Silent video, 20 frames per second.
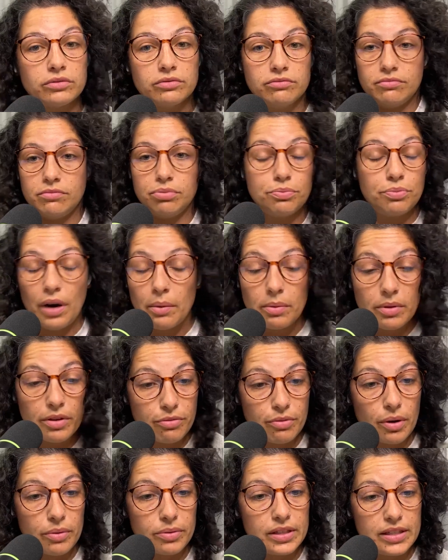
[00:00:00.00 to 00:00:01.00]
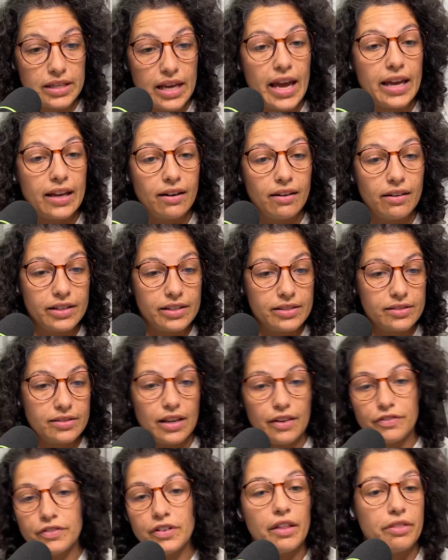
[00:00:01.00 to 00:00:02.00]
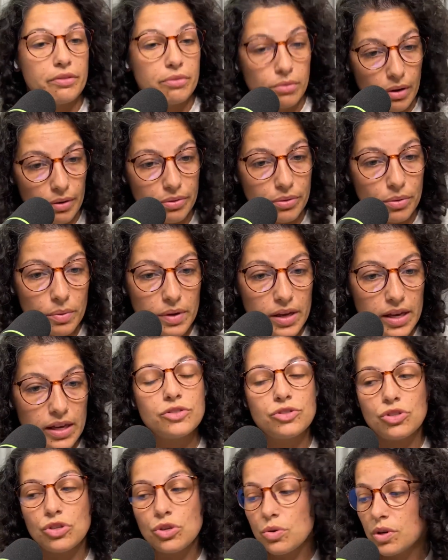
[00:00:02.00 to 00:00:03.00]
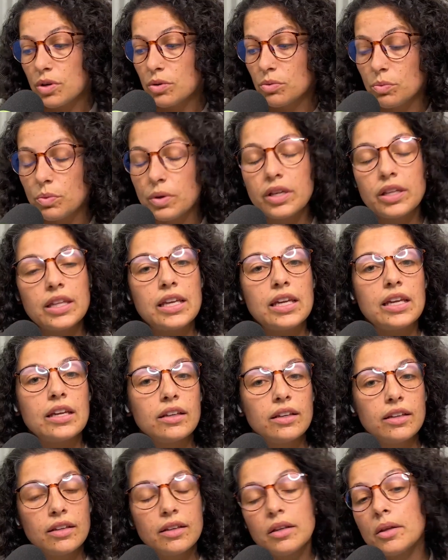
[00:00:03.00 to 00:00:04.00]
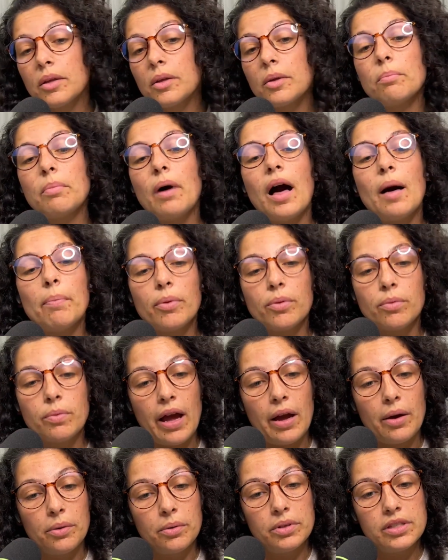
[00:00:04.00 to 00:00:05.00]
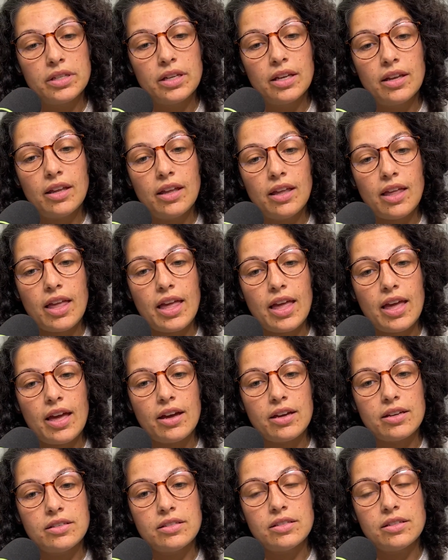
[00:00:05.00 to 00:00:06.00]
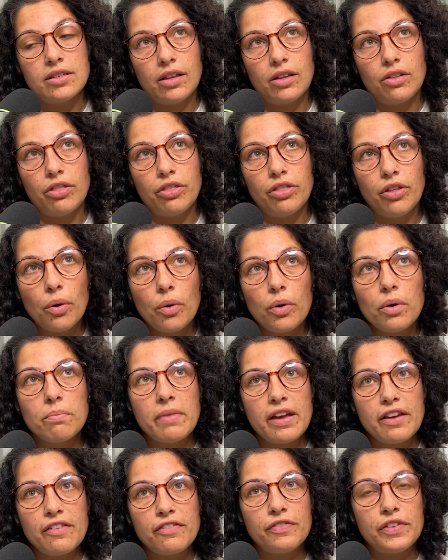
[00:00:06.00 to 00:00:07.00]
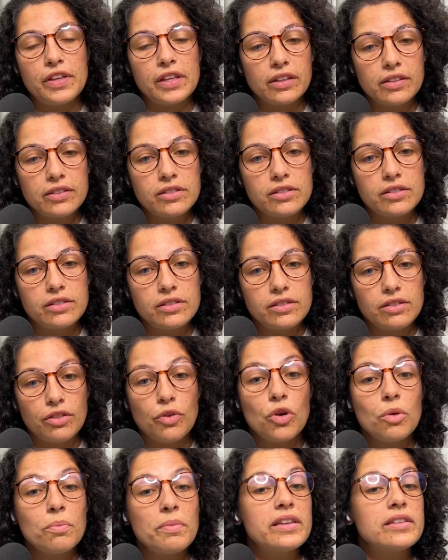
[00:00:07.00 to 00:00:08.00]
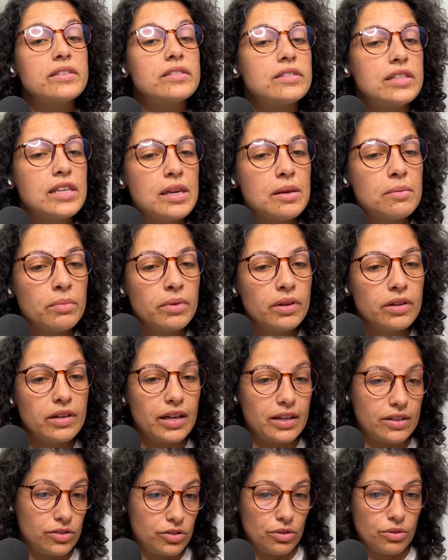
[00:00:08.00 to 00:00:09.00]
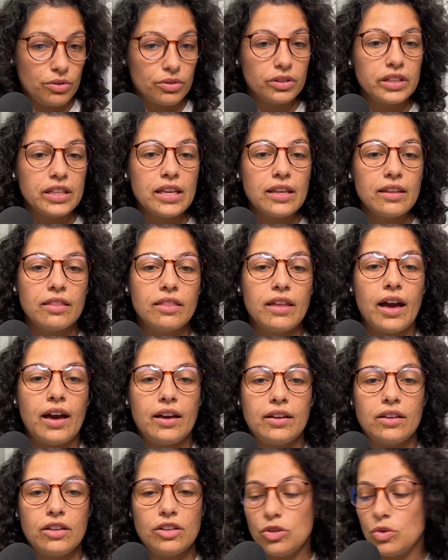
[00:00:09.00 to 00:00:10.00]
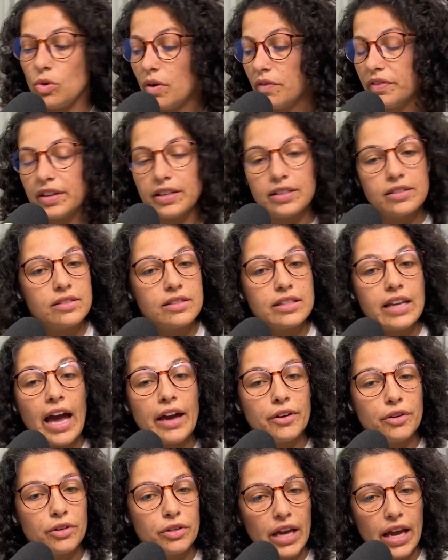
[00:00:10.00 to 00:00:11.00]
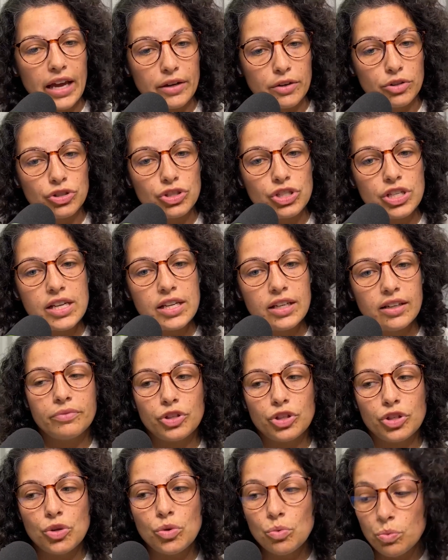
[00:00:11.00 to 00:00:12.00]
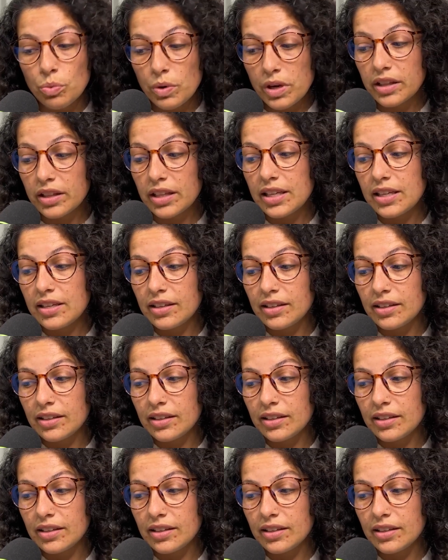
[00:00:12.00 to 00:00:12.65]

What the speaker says: probably throughout the day, honestly, if not throughout the week. So you can really pop around, and though it may seem externally that you have like scattered energy, you really